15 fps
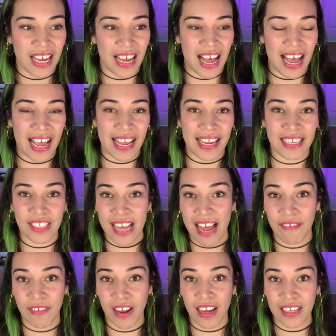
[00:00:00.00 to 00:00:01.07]
I
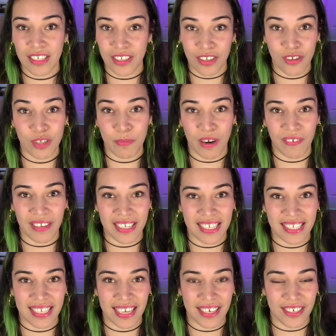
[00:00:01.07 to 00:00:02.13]
have not used Marvelous
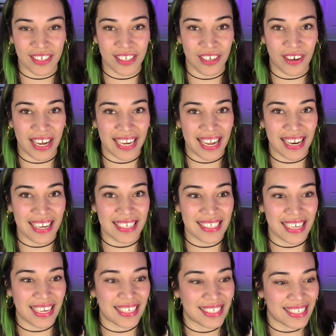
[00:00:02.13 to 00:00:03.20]
Designer, so I cannot
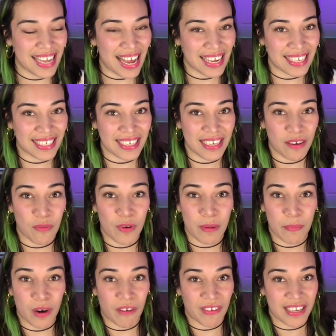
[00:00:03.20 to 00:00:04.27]
say exactly what
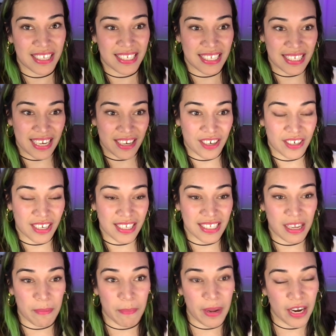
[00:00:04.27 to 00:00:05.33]
Marvelous Designer does
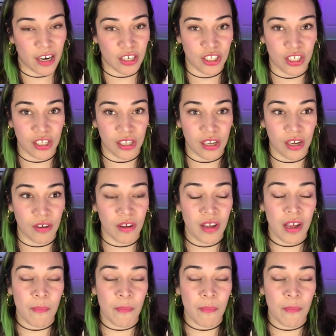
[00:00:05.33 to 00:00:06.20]
compared to CLO,